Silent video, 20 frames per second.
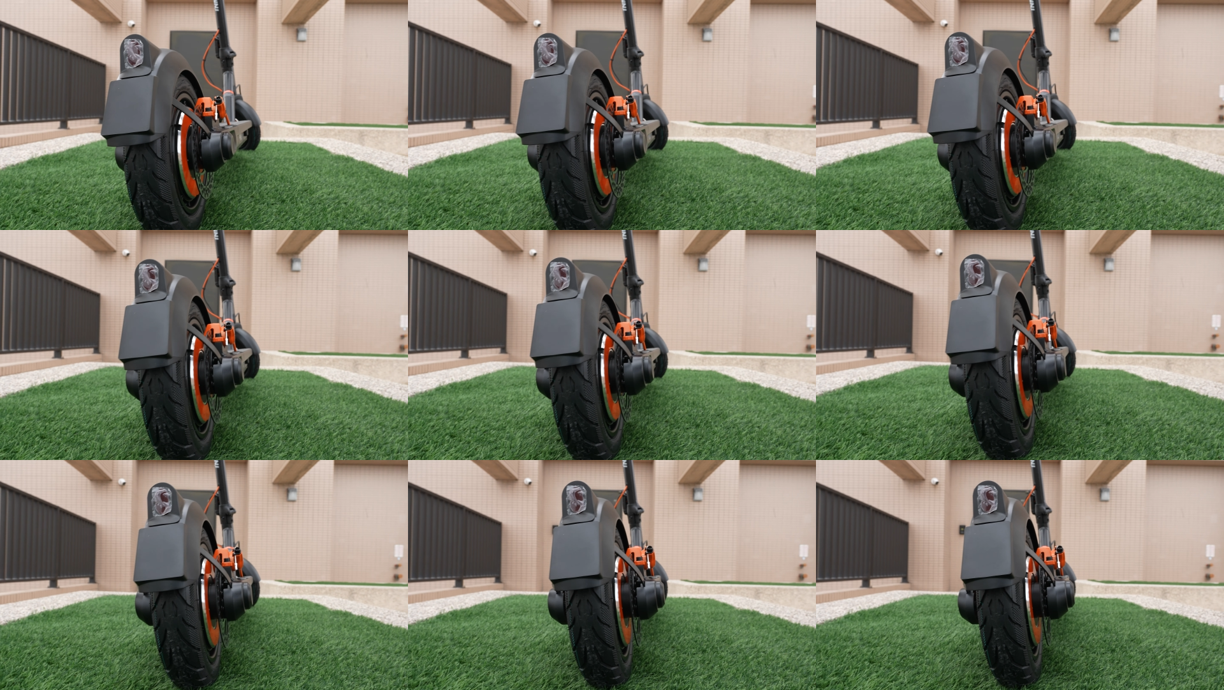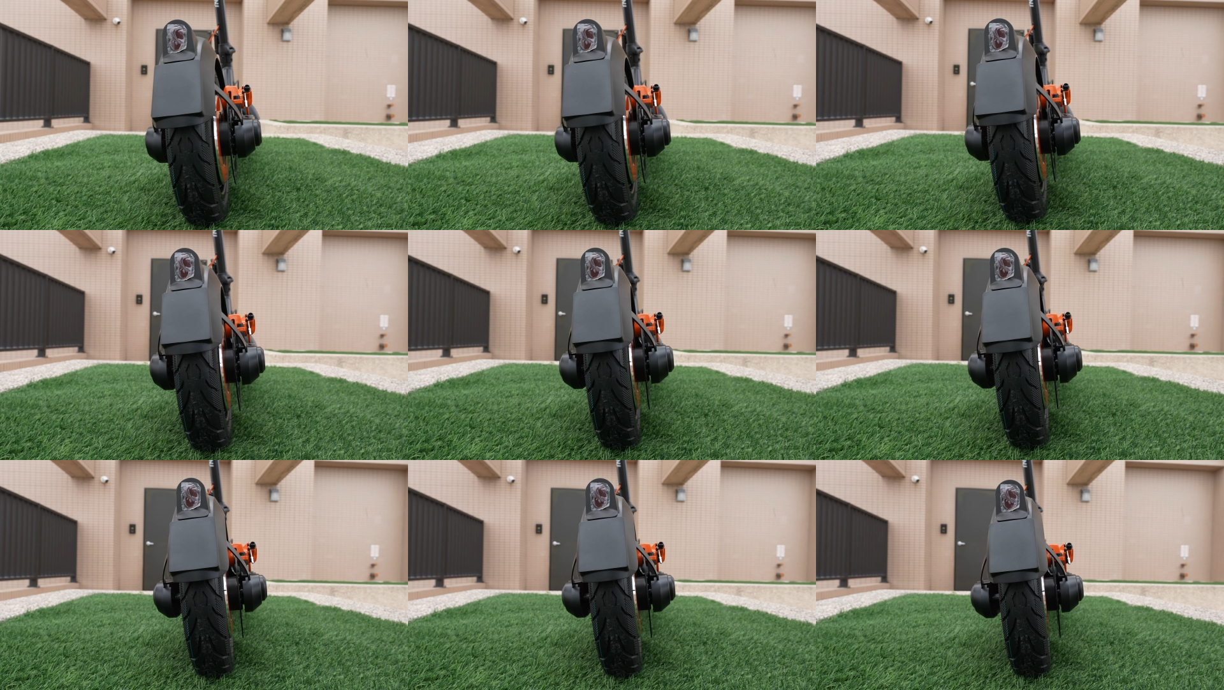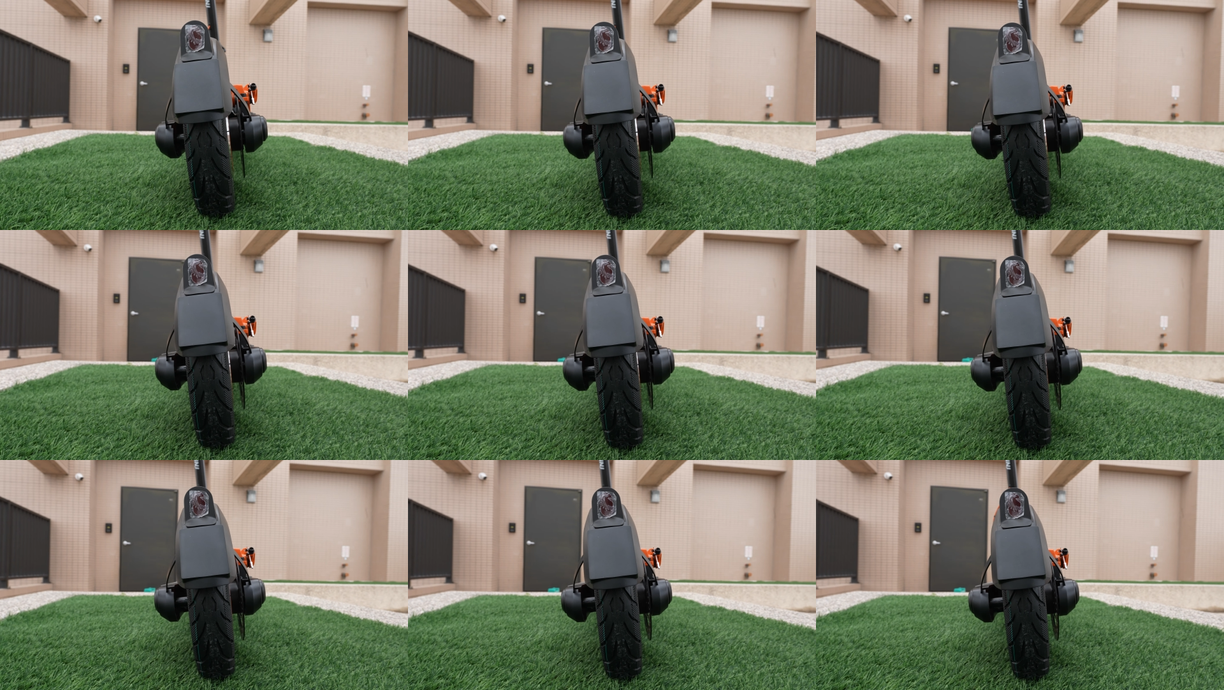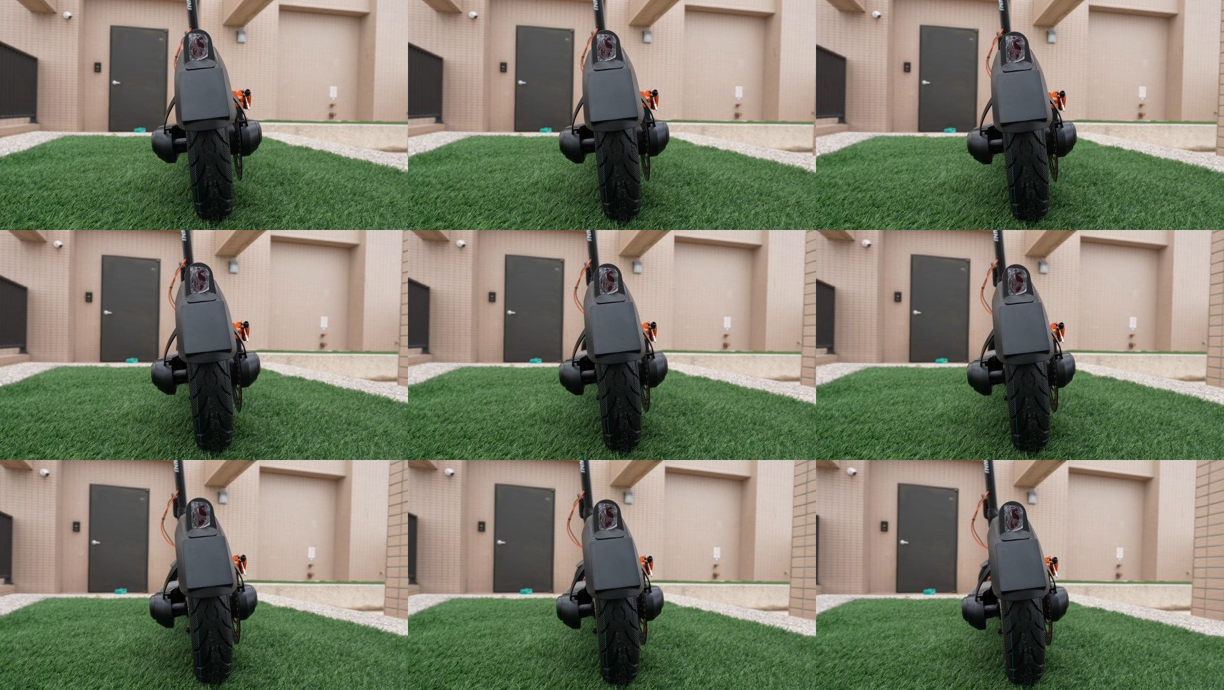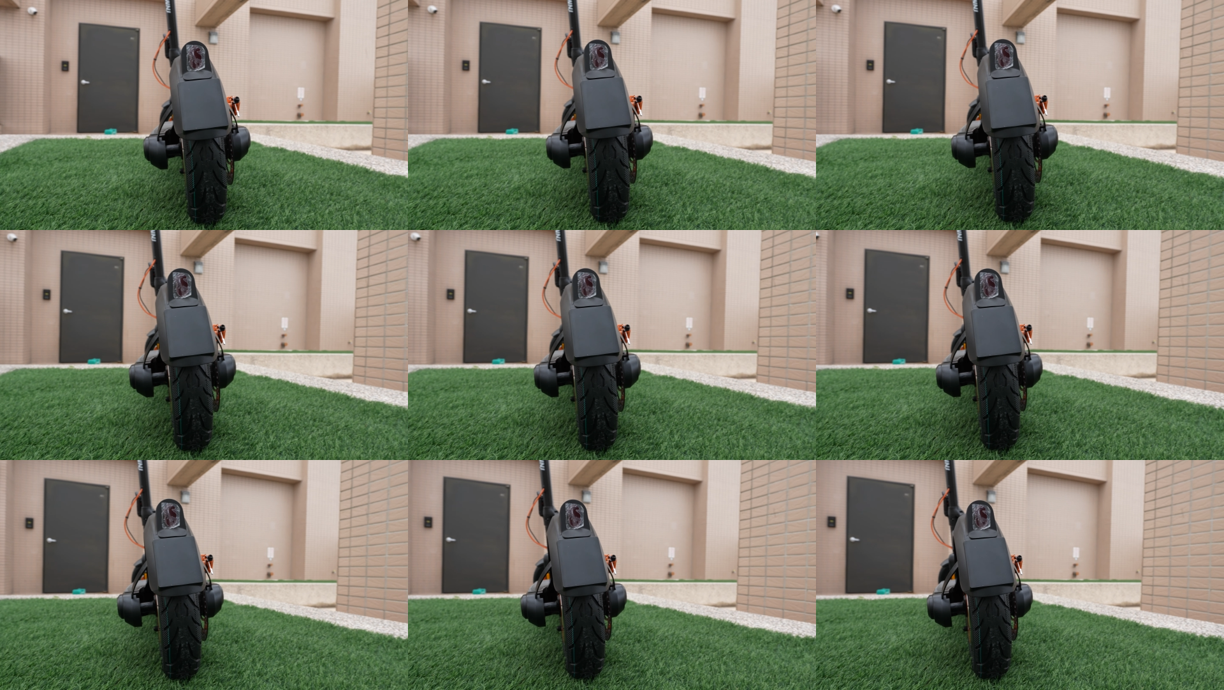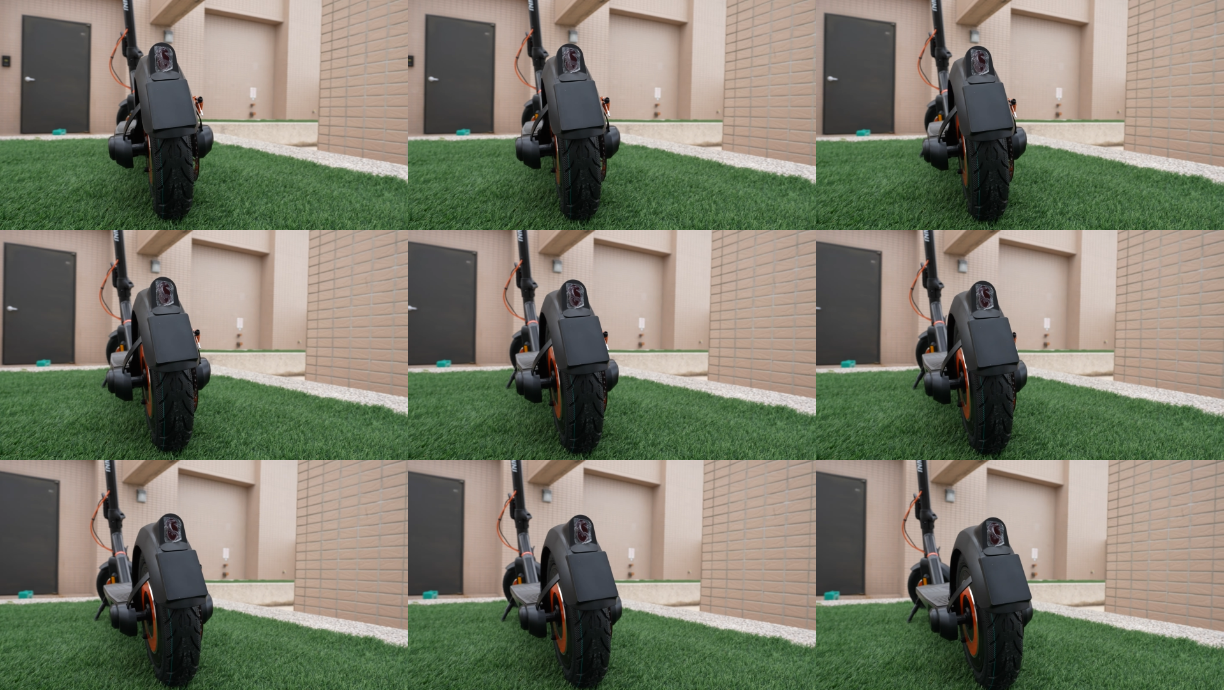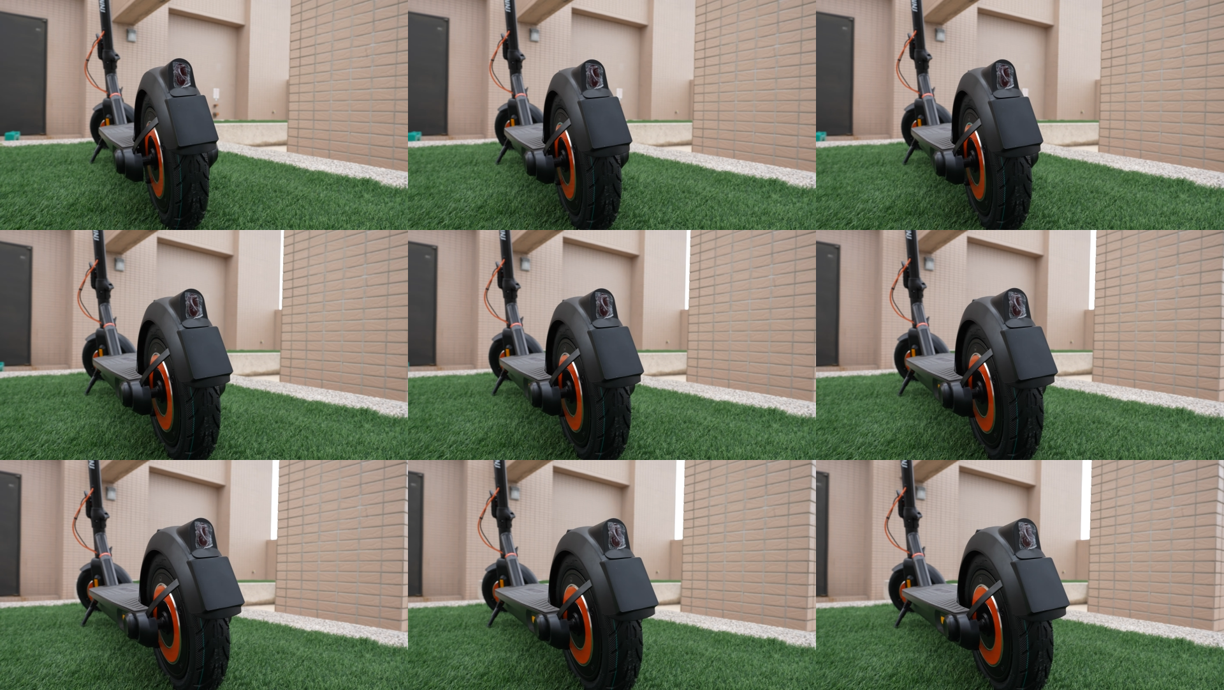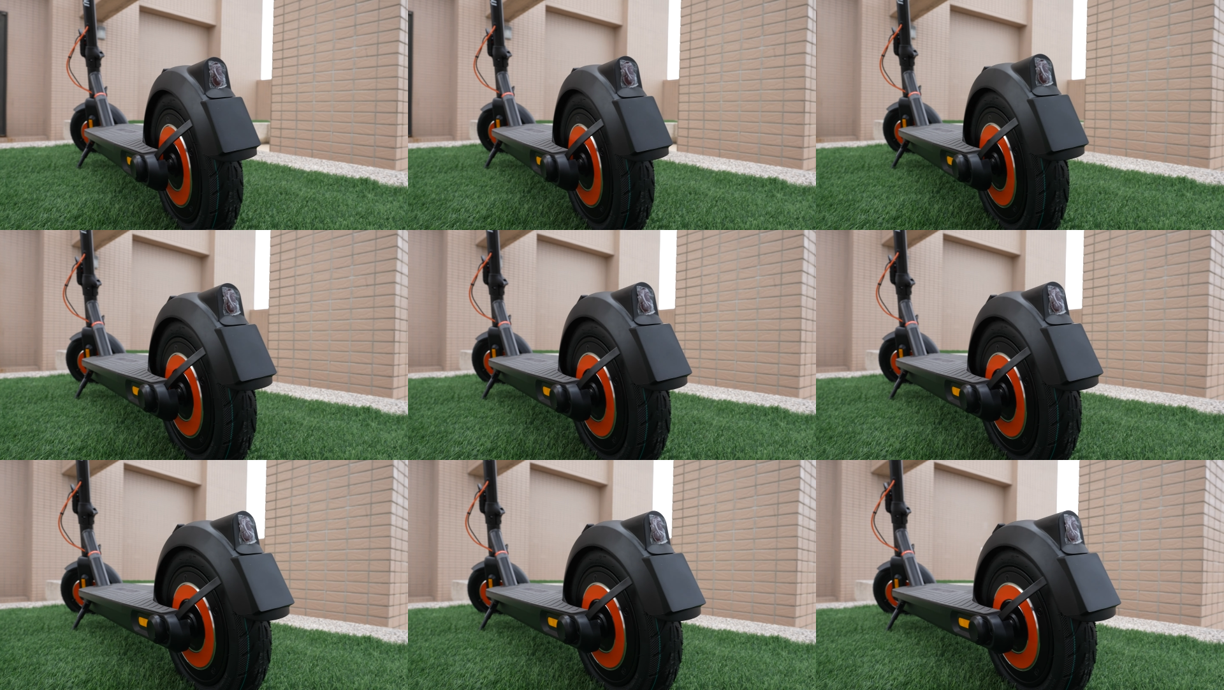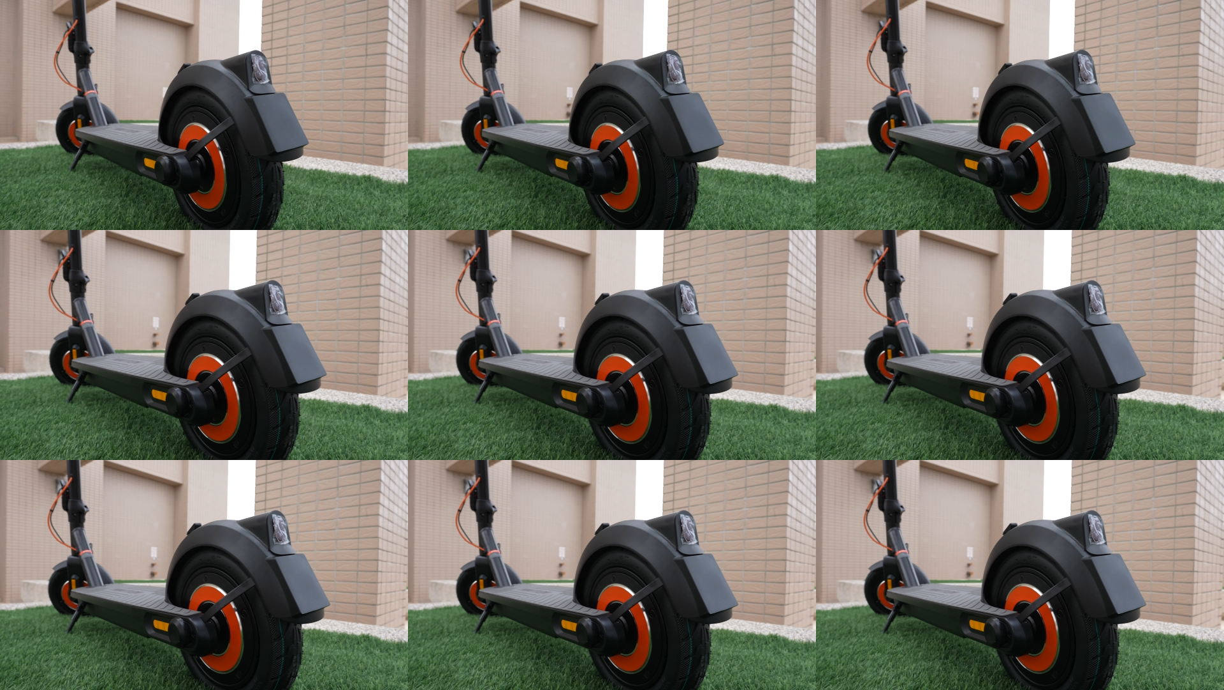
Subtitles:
No face is visible, so there are no lips to read.